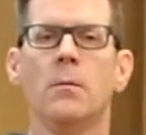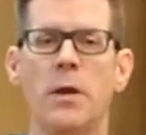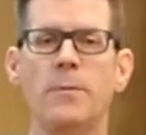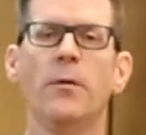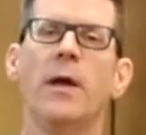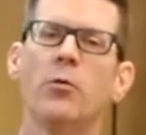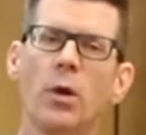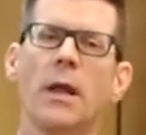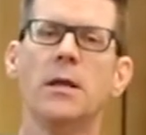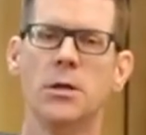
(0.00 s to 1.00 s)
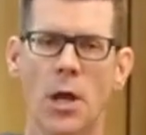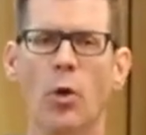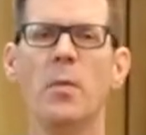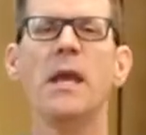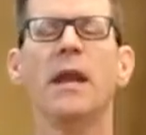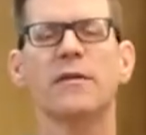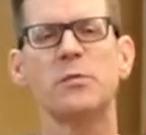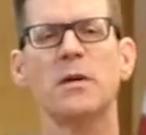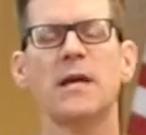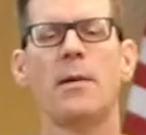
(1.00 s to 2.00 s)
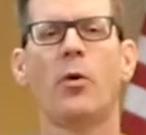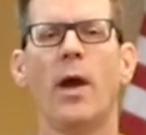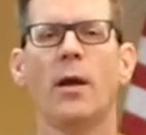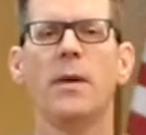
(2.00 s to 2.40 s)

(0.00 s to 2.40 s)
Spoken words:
People that really know me and have spent time around